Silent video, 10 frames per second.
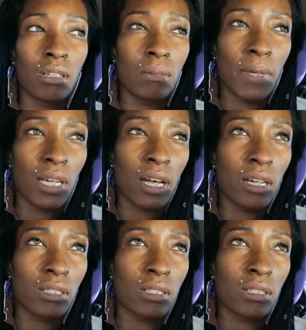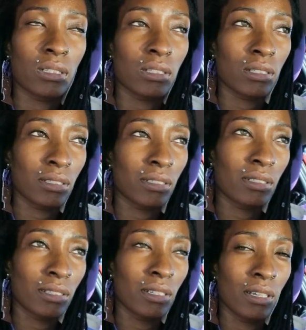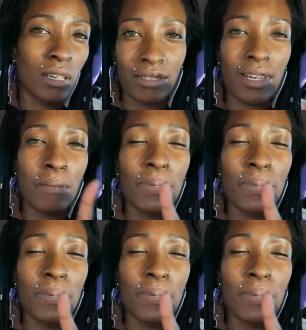my gosh, I'll